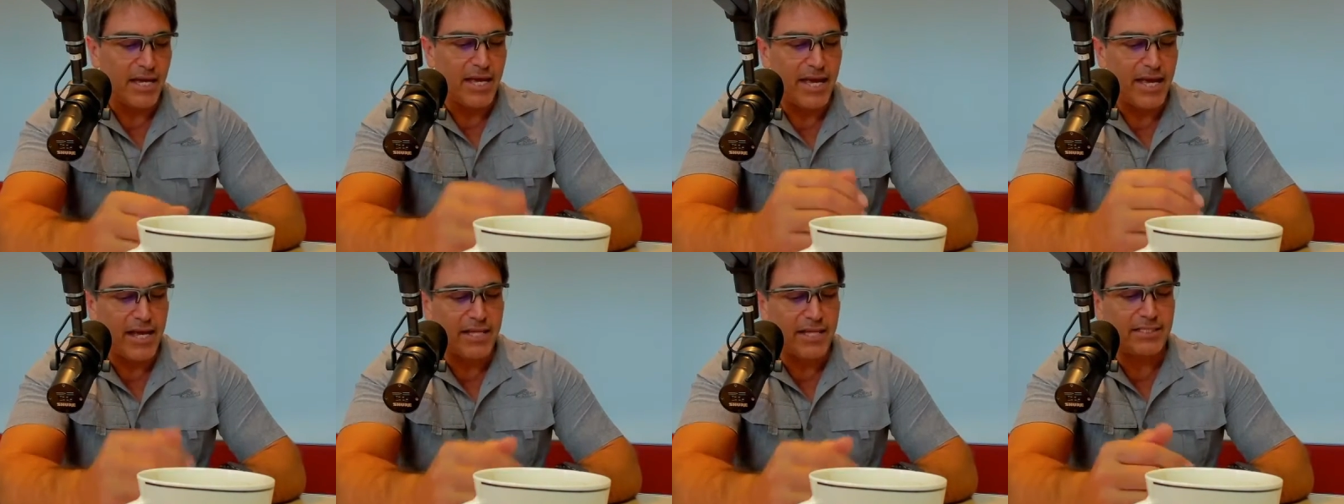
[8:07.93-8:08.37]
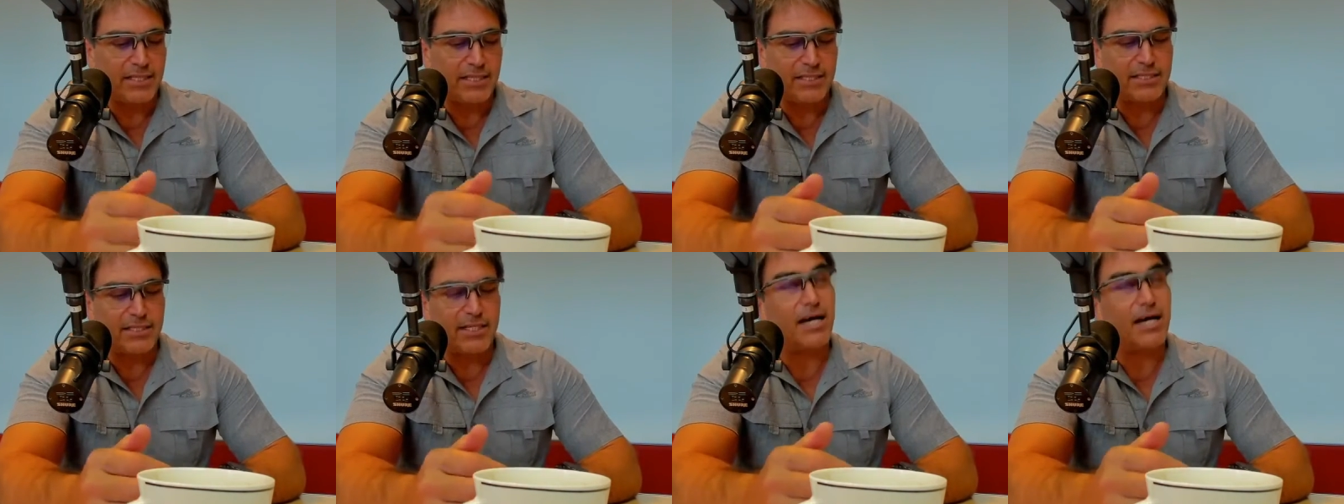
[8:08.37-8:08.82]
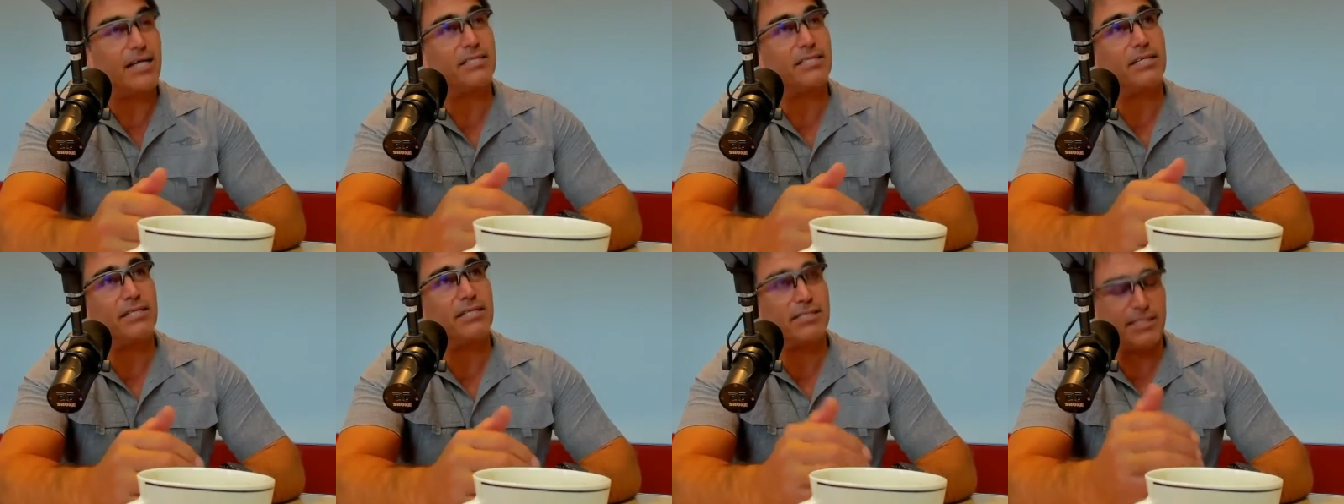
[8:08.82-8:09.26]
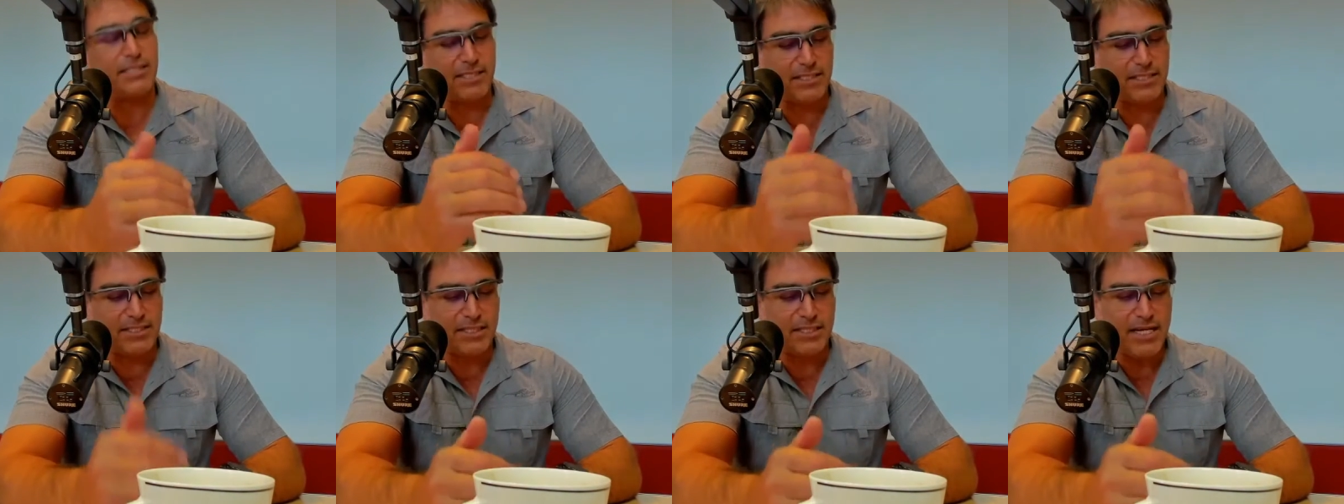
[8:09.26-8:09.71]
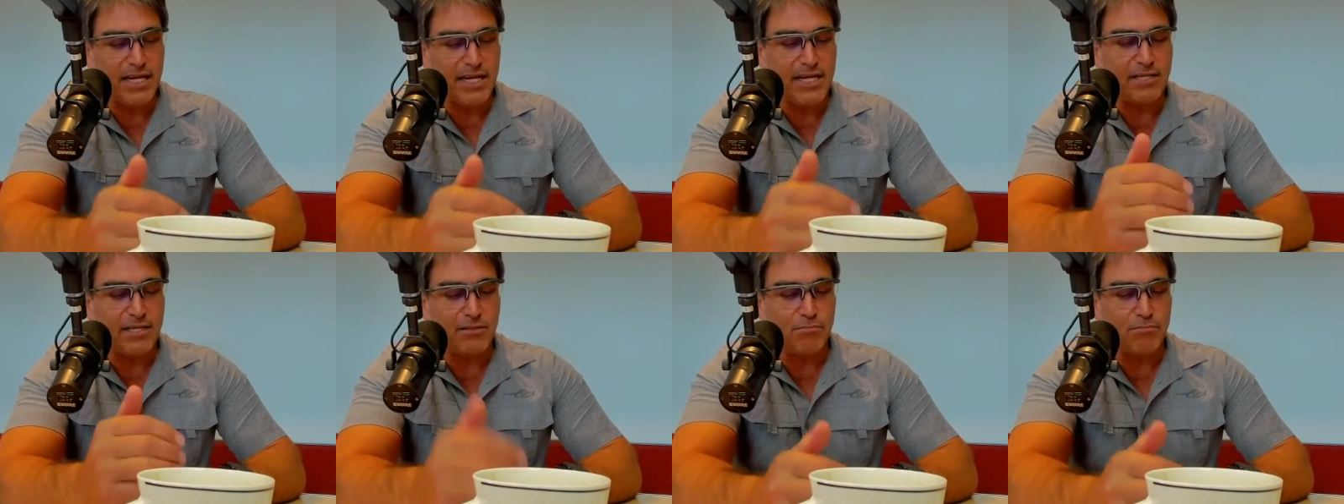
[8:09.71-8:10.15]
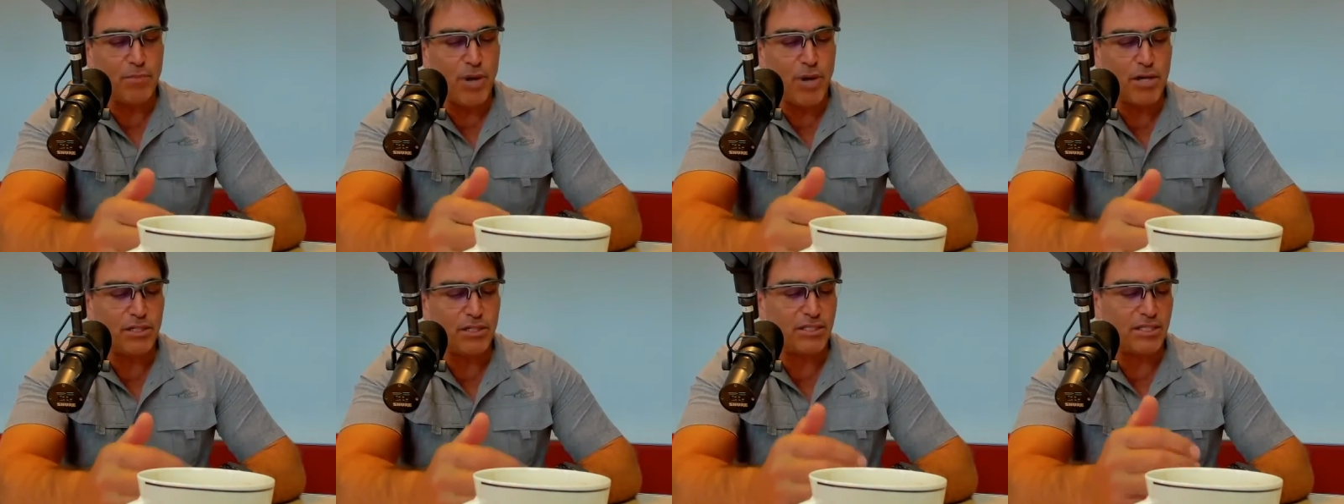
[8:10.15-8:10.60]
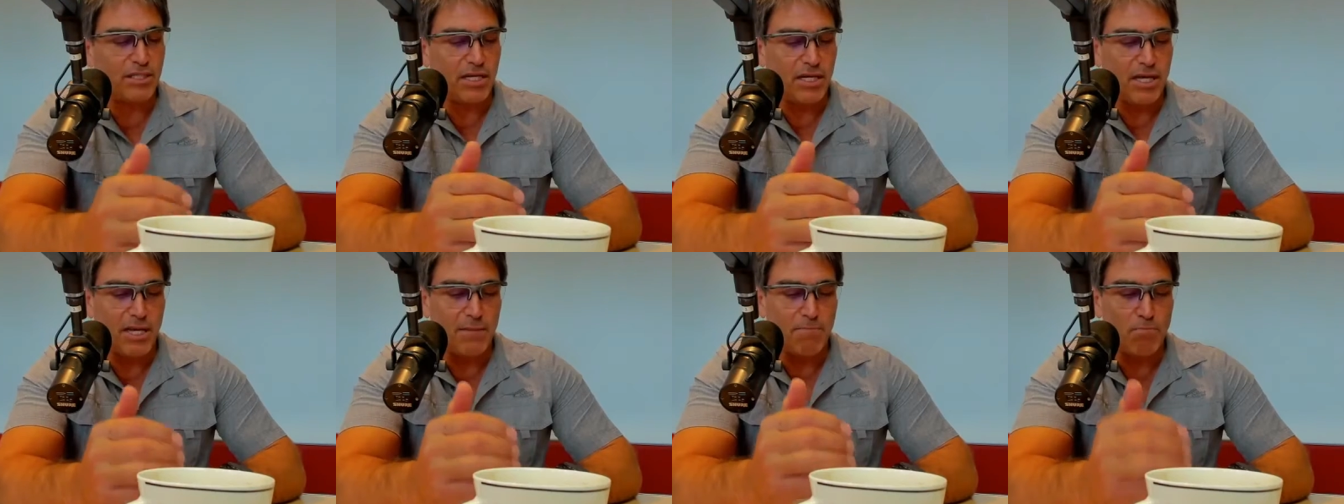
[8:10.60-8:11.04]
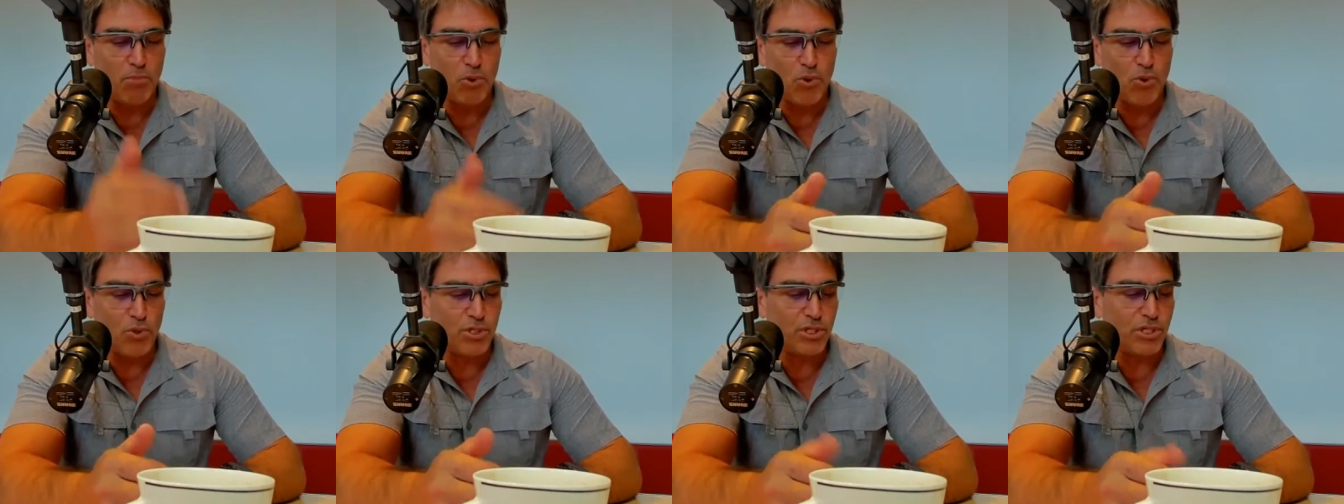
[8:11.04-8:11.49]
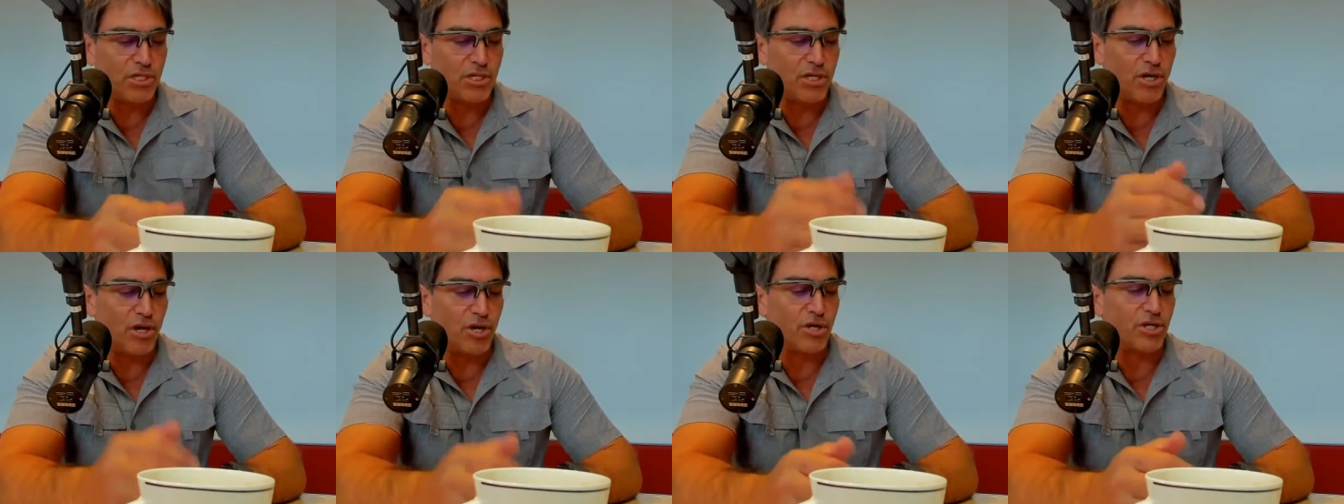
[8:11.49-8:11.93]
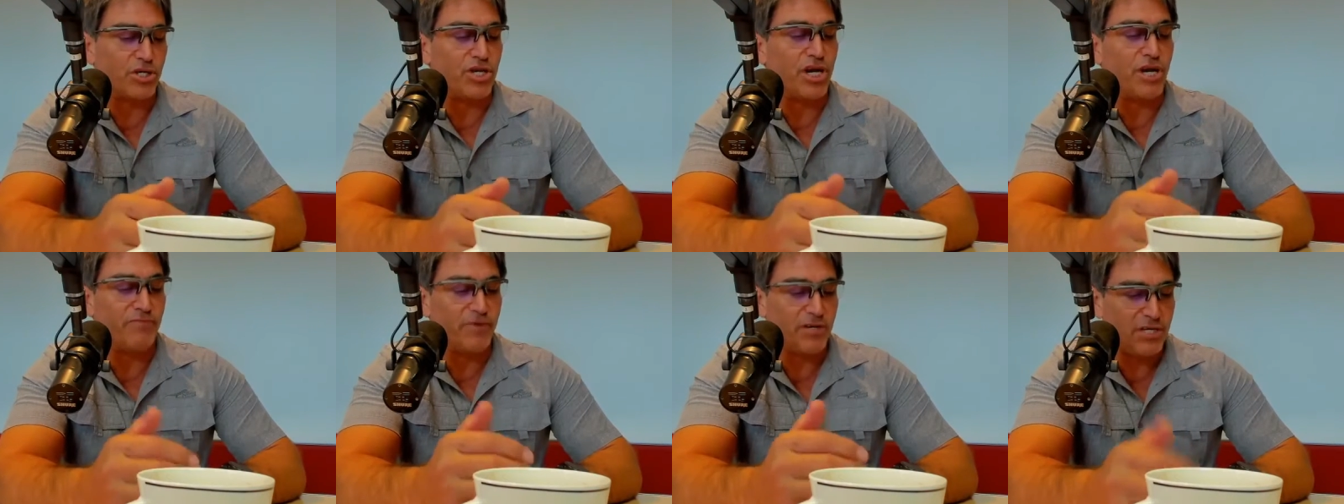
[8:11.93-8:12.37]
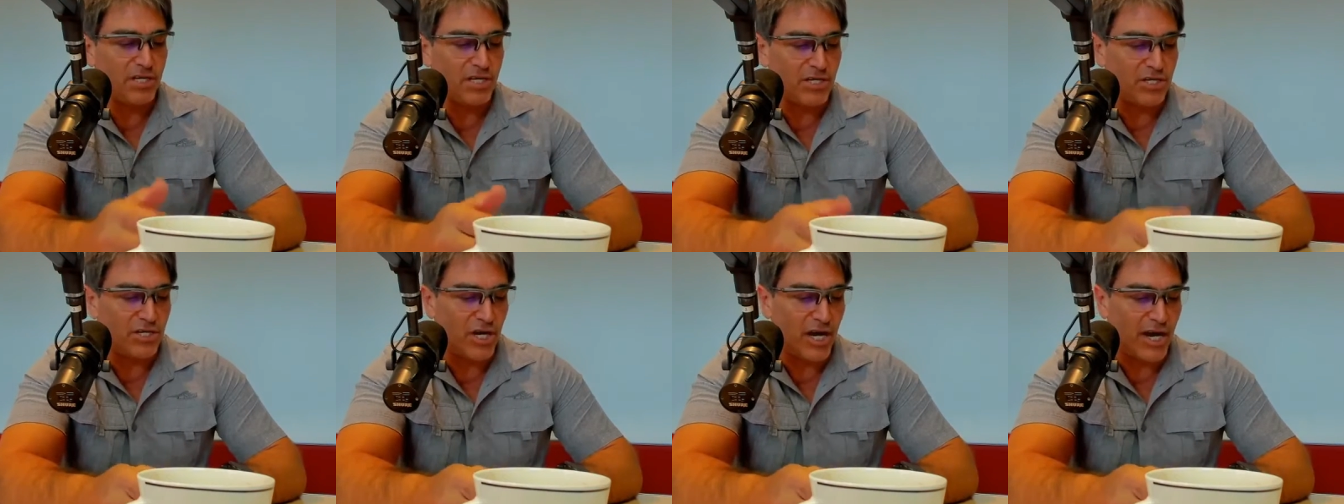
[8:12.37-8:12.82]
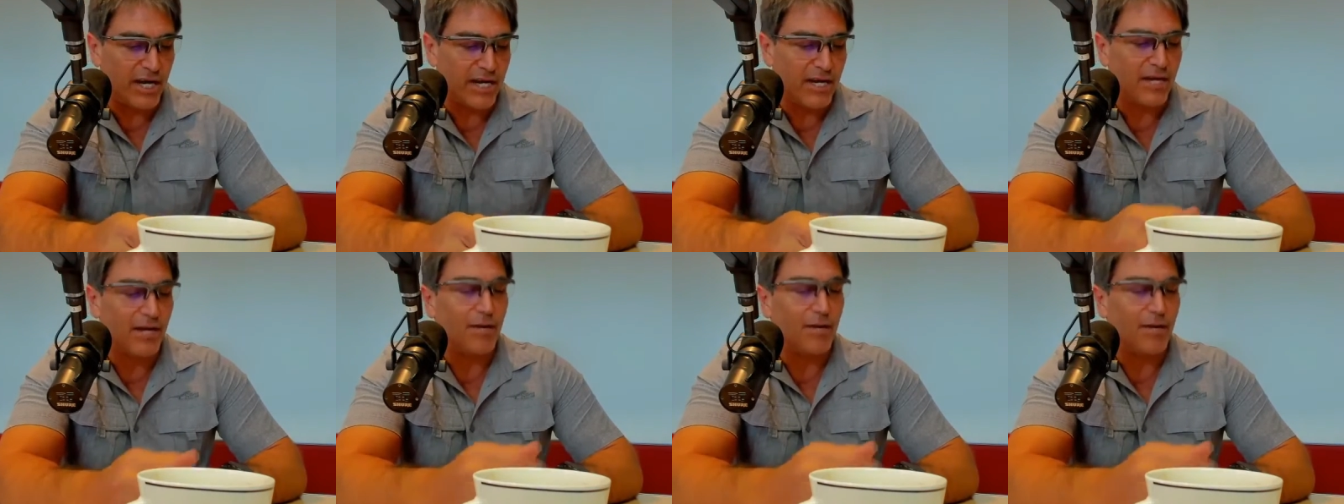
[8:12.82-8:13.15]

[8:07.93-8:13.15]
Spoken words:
exercise is the single most important longevity drug,